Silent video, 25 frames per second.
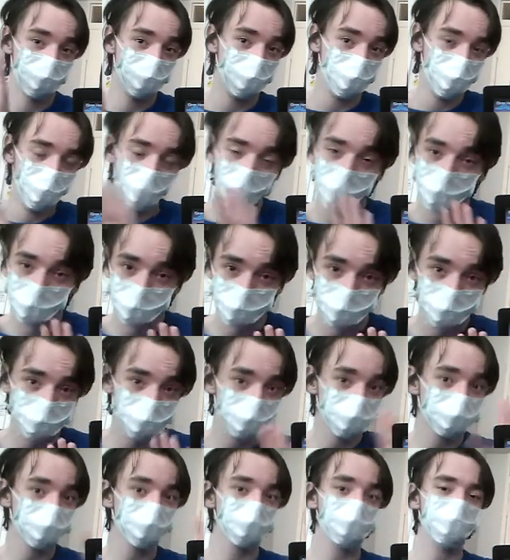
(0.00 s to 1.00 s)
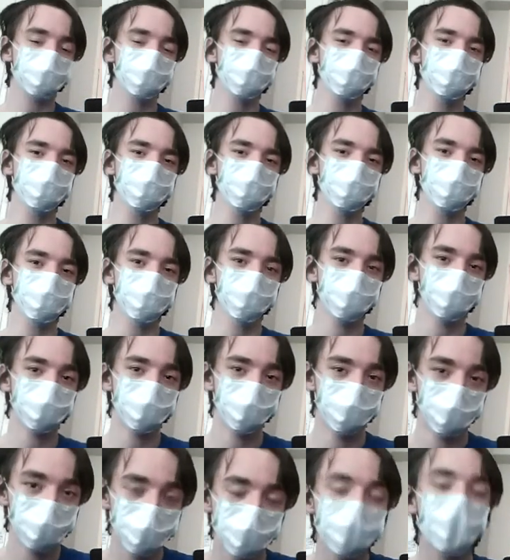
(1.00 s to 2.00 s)
won't.
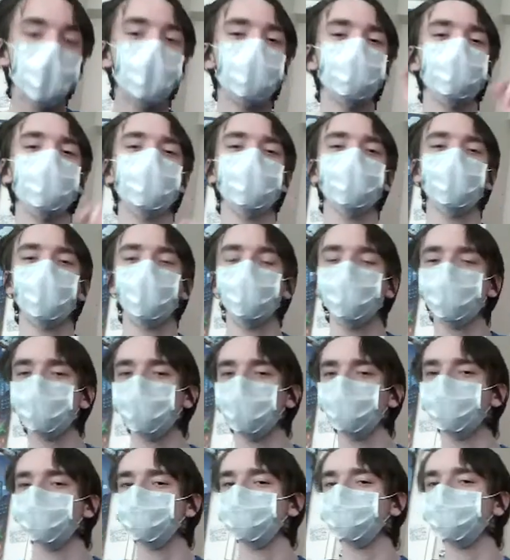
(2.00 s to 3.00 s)
Siren Head. I'm gonna give it